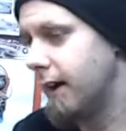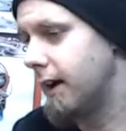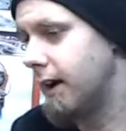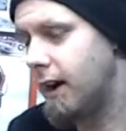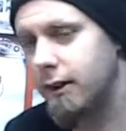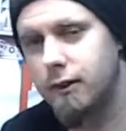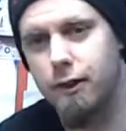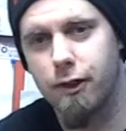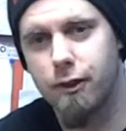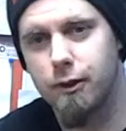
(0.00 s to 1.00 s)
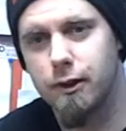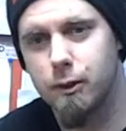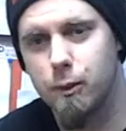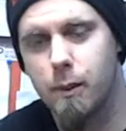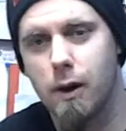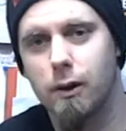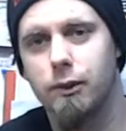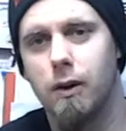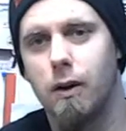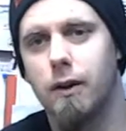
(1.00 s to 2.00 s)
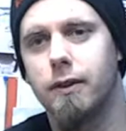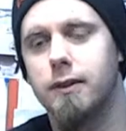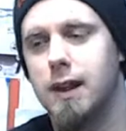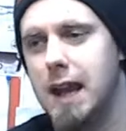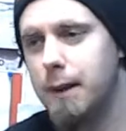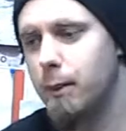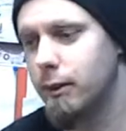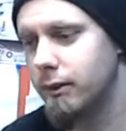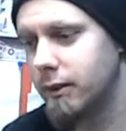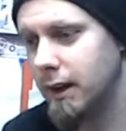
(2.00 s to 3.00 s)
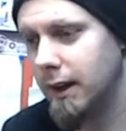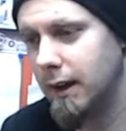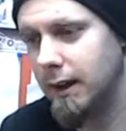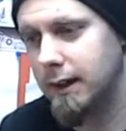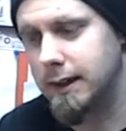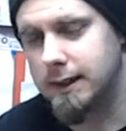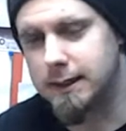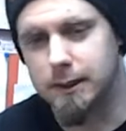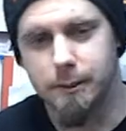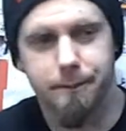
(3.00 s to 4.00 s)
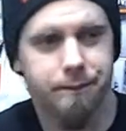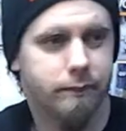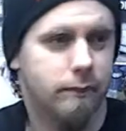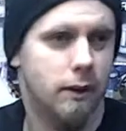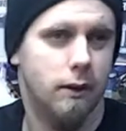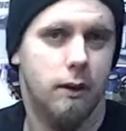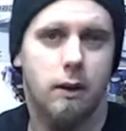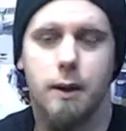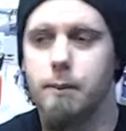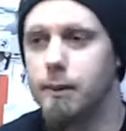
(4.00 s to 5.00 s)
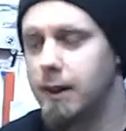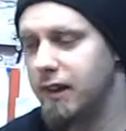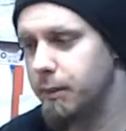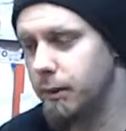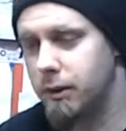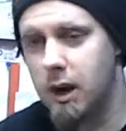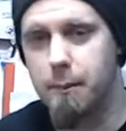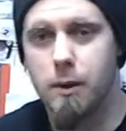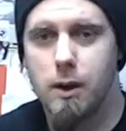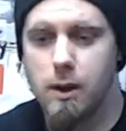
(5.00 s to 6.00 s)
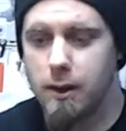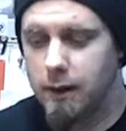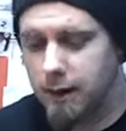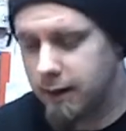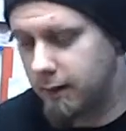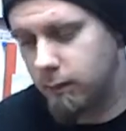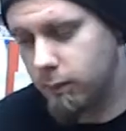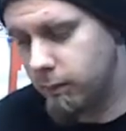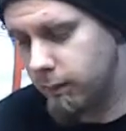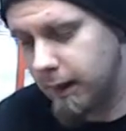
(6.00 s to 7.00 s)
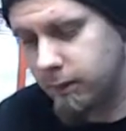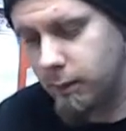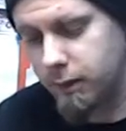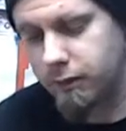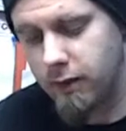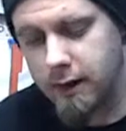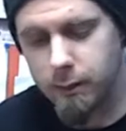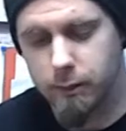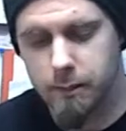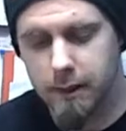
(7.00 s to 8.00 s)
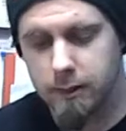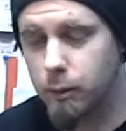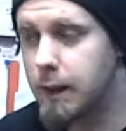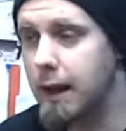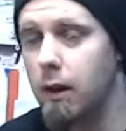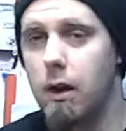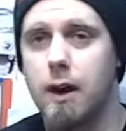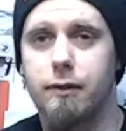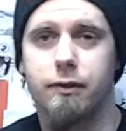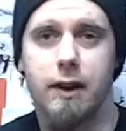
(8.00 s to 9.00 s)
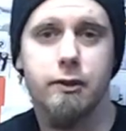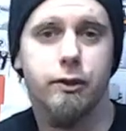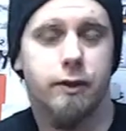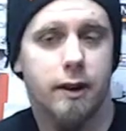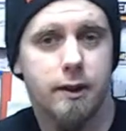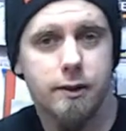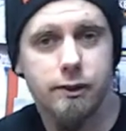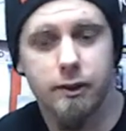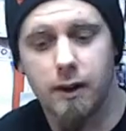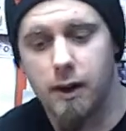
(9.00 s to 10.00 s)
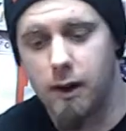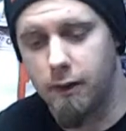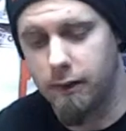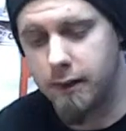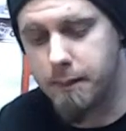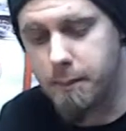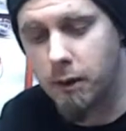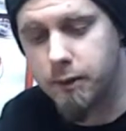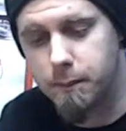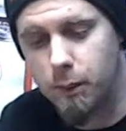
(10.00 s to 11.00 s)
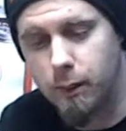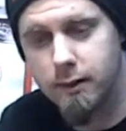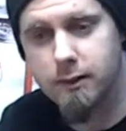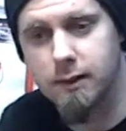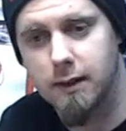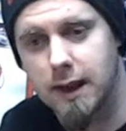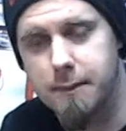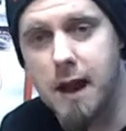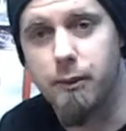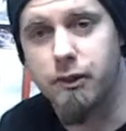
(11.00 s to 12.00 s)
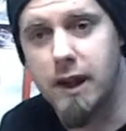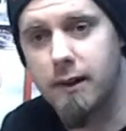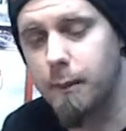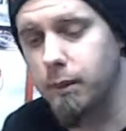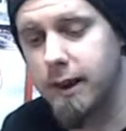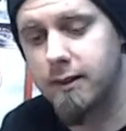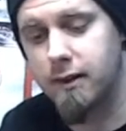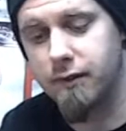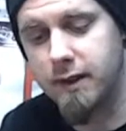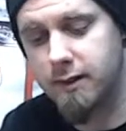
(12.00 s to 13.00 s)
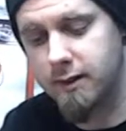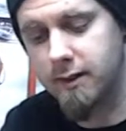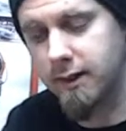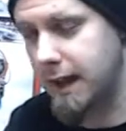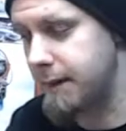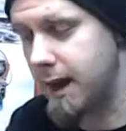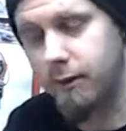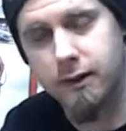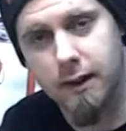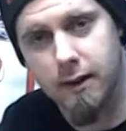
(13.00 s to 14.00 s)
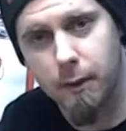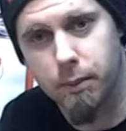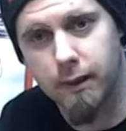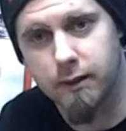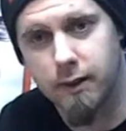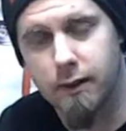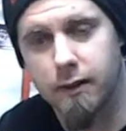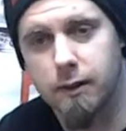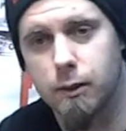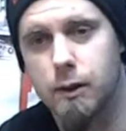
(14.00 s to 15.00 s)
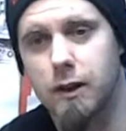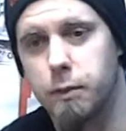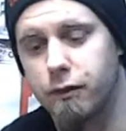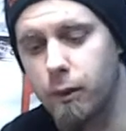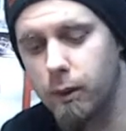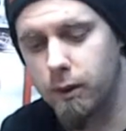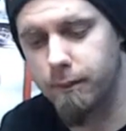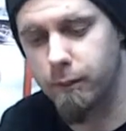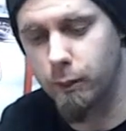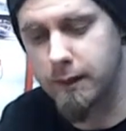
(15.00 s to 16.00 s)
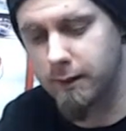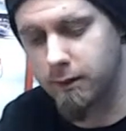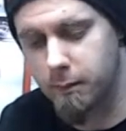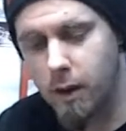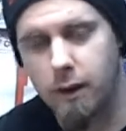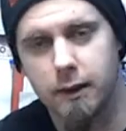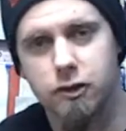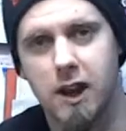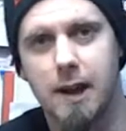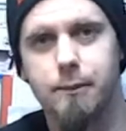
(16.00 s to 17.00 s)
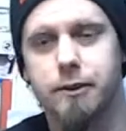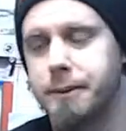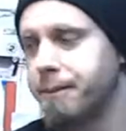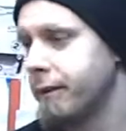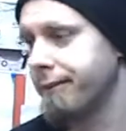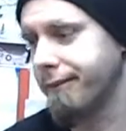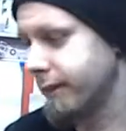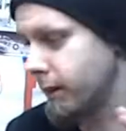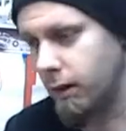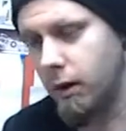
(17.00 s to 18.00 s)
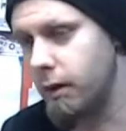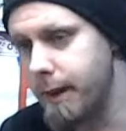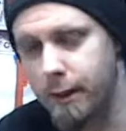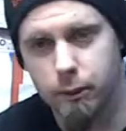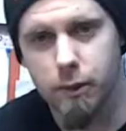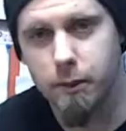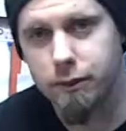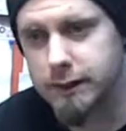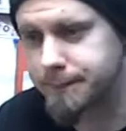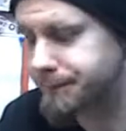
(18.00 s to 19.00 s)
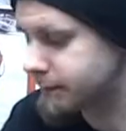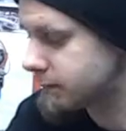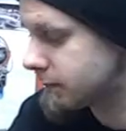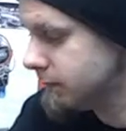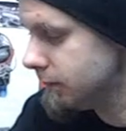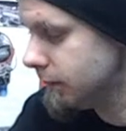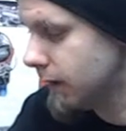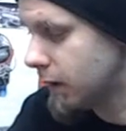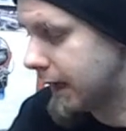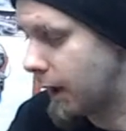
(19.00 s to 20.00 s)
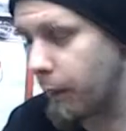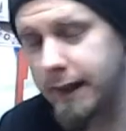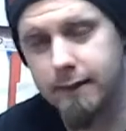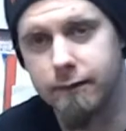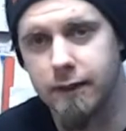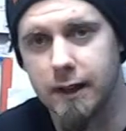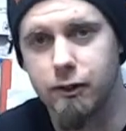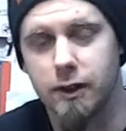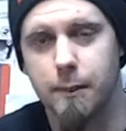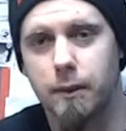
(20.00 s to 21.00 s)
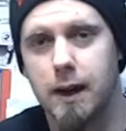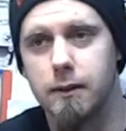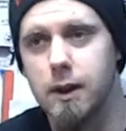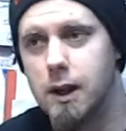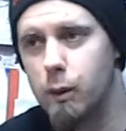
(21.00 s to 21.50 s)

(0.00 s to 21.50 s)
132 models on the tables. Unbelievable time. We had so much fun. It was amazing. We had a lot of friends of ours. The Moncton boys came down and stayed at our place. The Vincents came down and stayed at our place here the two nights before, and we did some modeling jams. Oh man, it was so much fun. Can't wait for next year to come around.